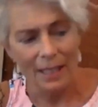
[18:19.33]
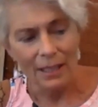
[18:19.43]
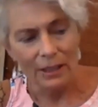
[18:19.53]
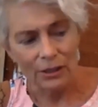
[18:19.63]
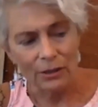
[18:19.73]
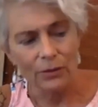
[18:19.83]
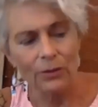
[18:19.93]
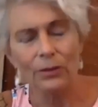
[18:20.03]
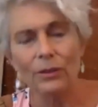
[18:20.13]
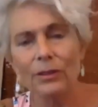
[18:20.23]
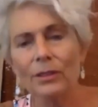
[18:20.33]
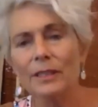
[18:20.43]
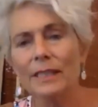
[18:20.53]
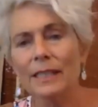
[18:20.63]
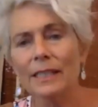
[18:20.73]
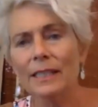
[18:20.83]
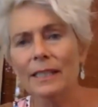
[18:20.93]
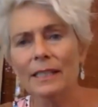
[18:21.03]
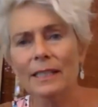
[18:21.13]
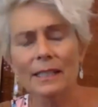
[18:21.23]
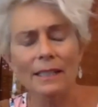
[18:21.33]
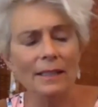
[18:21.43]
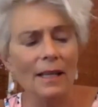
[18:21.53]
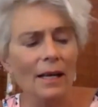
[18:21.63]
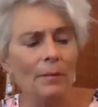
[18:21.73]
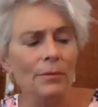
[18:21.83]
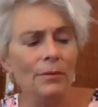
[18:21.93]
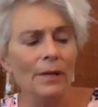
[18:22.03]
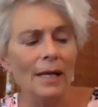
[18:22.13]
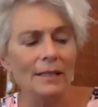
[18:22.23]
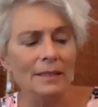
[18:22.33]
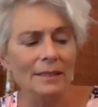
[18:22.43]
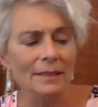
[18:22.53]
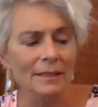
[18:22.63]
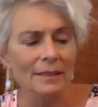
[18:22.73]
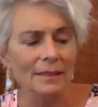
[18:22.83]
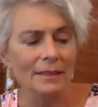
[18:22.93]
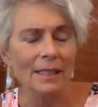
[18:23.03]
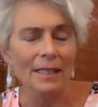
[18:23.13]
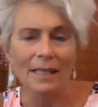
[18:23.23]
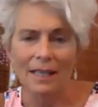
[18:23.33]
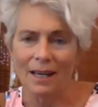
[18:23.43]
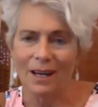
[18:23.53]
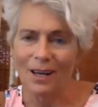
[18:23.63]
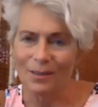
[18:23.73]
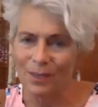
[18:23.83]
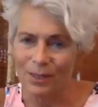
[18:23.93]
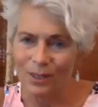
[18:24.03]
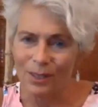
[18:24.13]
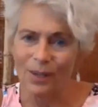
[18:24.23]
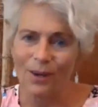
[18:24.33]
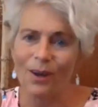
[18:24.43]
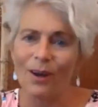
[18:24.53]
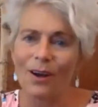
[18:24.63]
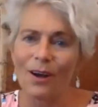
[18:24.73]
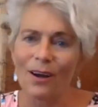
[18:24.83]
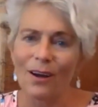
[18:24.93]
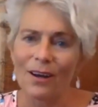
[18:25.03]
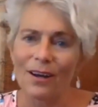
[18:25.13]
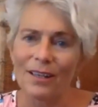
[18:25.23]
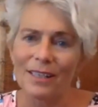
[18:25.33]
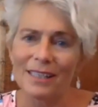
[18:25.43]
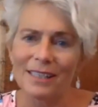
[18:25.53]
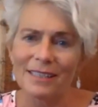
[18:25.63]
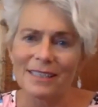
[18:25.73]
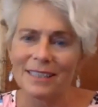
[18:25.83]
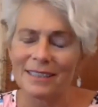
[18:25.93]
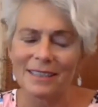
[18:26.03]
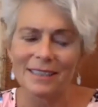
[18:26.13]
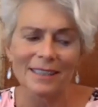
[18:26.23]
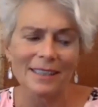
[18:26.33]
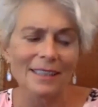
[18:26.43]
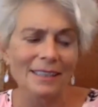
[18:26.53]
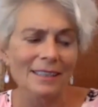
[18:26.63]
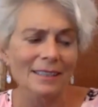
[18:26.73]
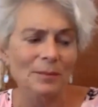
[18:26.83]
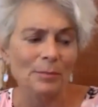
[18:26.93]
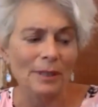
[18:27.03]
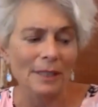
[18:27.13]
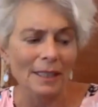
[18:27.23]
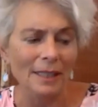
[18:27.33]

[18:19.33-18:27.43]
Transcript: Surely the presence of the Lord is in this place.